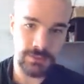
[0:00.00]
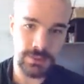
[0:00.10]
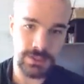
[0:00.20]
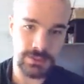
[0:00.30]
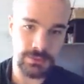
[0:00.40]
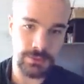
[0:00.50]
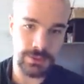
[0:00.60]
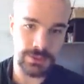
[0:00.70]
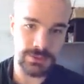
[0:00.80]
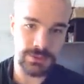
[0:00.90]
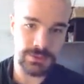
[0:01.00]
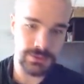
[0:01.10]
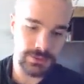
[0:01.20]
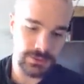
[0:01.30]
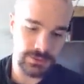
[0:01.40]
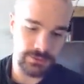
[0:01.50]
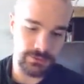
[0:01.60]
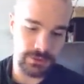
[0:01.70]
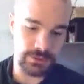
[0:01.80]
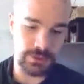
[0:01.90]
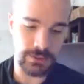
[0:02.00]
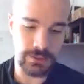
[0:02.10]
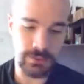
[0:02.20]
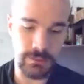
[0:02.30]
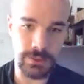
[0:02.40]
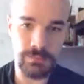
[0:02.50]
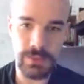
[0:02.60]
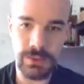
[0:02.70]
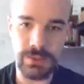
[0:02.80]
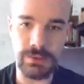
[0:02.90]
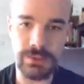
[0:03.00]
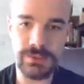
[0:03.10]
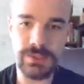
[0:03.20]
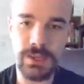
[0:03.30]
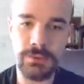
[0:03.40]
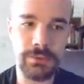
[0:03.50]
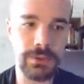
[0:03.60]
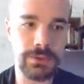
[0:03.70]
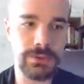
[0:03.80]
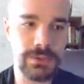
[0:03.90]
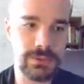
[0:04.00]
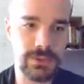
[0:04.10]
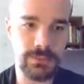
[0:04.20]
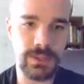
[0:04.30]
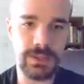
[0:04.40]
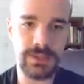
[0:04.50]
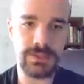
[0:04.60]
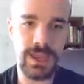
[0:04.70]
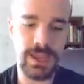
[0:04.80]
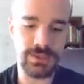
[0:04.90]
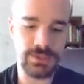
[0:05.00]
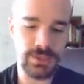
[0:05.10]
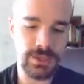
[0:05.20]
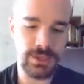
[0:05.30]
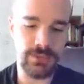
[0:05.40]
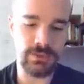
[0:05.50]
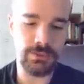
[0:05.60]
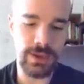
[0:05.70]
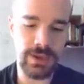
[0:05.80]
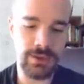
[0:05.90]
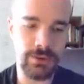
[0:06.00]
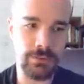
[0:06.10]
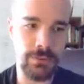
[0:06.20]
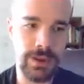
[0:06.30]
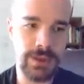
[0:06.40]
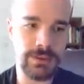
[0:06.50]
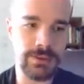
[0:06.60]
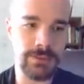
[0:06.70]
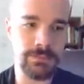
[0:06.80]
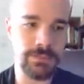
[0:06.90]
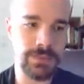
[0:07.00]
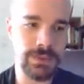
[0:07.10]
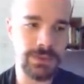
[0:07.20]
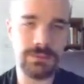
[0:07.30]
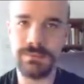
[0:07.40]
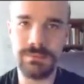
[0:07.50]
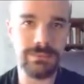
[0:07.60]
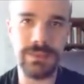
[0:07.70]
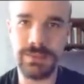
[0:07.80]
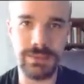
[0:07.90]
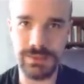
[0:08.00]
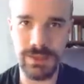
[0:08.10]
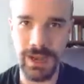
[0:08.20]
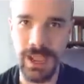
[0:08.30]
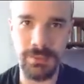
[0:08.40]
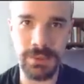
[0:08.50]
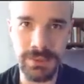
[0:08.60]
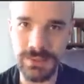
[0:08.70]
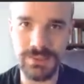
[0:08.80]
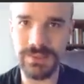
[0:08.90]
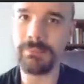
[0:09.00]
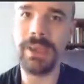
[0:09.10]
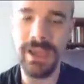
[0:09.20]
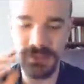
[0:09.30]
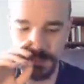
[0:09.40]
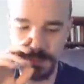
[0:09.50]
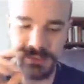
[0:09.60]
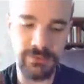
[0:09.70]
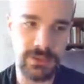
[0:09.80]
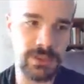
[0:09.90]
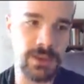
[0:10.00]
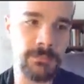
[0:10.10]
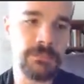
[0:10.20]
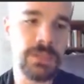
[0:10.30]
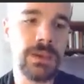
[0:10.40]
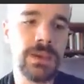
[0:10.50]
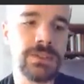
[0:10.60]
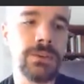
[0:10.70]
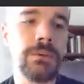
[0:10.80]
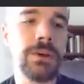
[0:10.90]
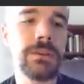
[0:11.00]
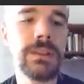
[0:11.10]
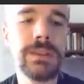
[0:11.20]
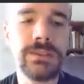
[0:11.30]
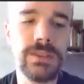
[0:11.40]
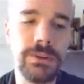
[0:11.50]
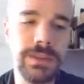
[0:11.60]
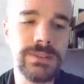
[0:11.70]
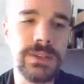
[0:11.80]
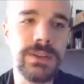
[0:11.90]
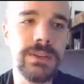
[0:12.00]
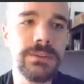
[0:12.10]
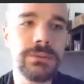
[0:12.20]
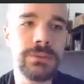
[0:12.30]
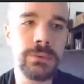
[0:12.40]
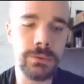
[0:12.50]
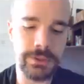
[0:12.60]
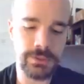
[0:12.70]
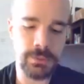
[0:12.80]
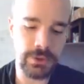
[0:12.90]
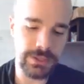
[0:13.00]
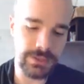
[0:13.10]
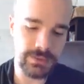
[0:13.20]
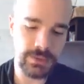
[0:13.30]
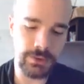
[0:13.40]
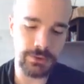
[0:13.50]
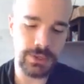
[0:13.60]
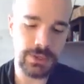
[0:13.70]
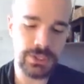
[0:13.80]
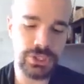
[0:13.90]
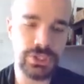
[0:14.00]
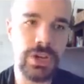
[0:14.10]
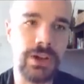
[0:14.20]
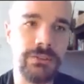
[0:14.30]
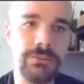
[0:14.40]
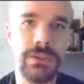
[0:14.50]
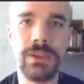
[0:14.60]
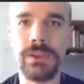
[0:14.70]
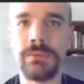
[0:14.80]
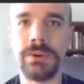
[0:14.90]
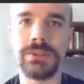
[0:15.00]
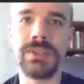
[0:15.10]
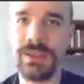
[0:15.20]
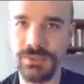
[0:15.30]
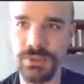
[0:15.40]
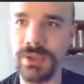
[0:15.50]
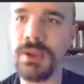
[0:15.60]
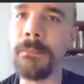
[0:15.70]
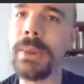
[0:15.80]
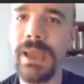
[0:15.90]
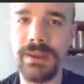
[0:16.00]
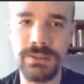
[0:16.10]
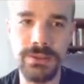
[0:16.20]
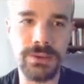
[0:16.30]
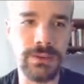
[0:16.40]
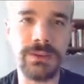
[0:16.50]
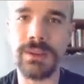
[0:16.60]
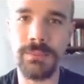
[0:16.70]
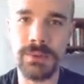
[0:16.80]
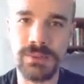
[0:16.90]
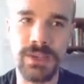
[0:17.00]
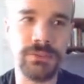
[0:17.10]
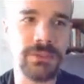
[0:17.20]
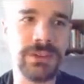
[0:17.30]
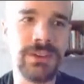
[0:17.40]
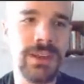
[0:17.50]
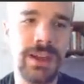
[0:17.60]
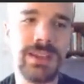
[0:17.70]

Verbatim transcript: PS1 is sort of funky looking, but you know, let's say you're using something like dash, if you echo random, nothing's going to happen. This is a bash specific thing. So on Linux, there is another tool that's pretty nice called shuf. Well, it's actually a command. You can look it up yourself. And I